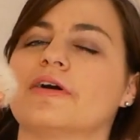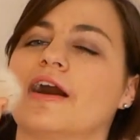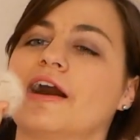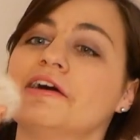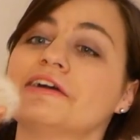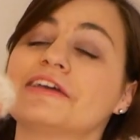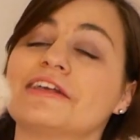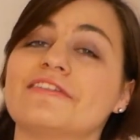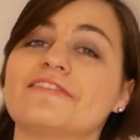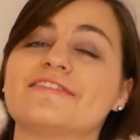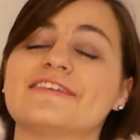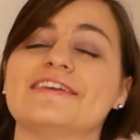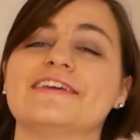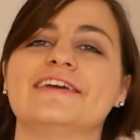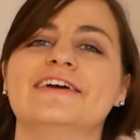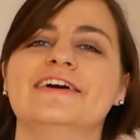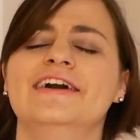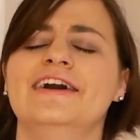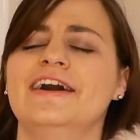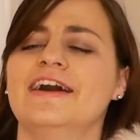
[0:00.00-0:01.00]
I can
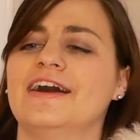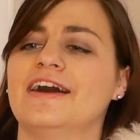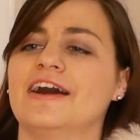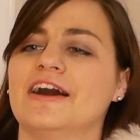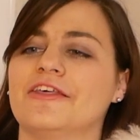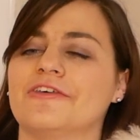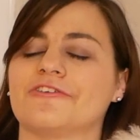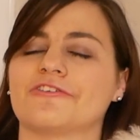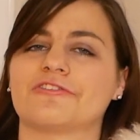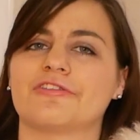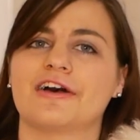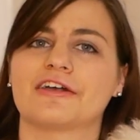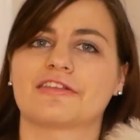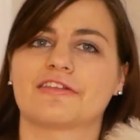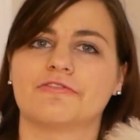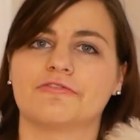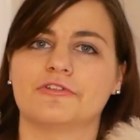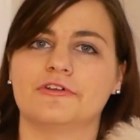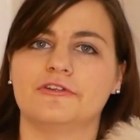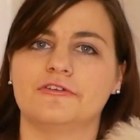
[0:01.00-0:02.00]
see there's
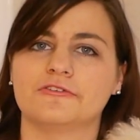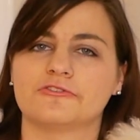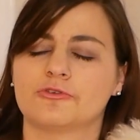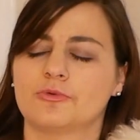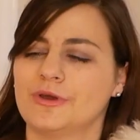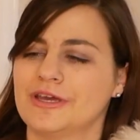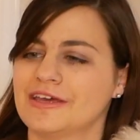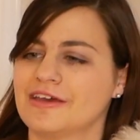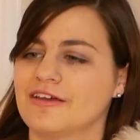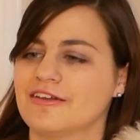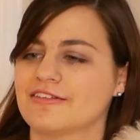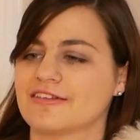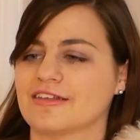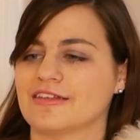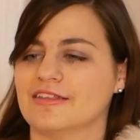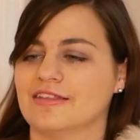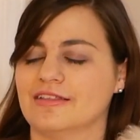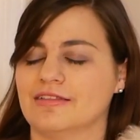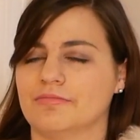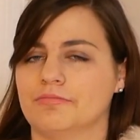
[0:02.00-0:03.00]
lots of little twigs
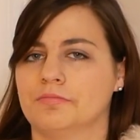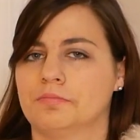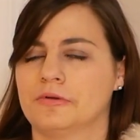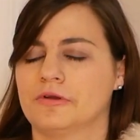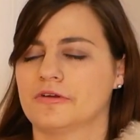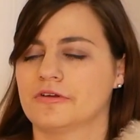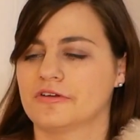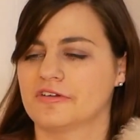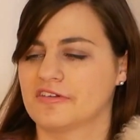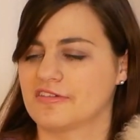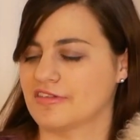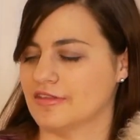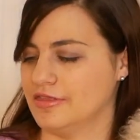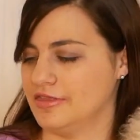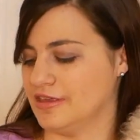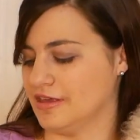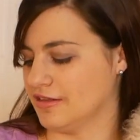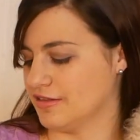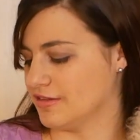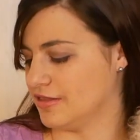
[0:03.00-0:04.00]
and burrs and
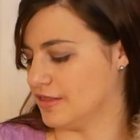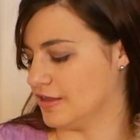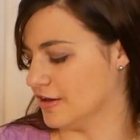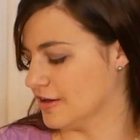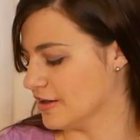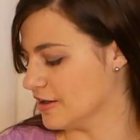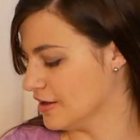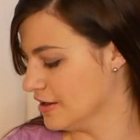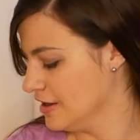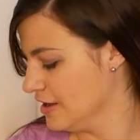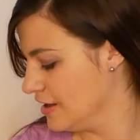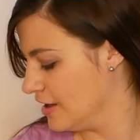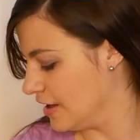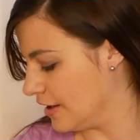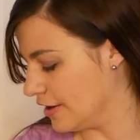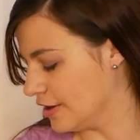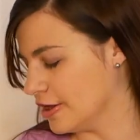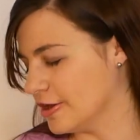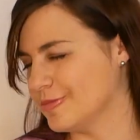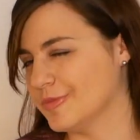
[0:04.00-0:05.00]
things in there,
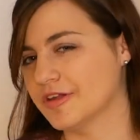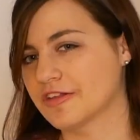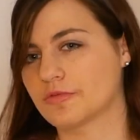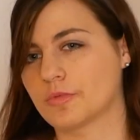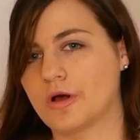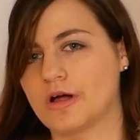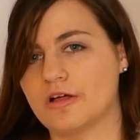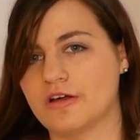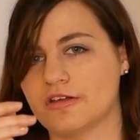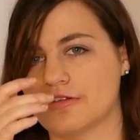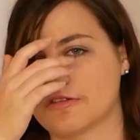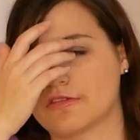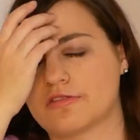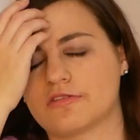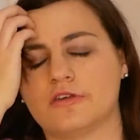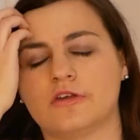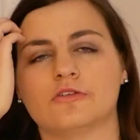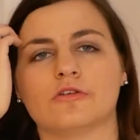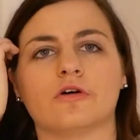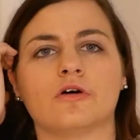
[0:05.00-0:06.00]
as well as,
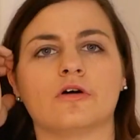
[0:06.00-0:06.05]
the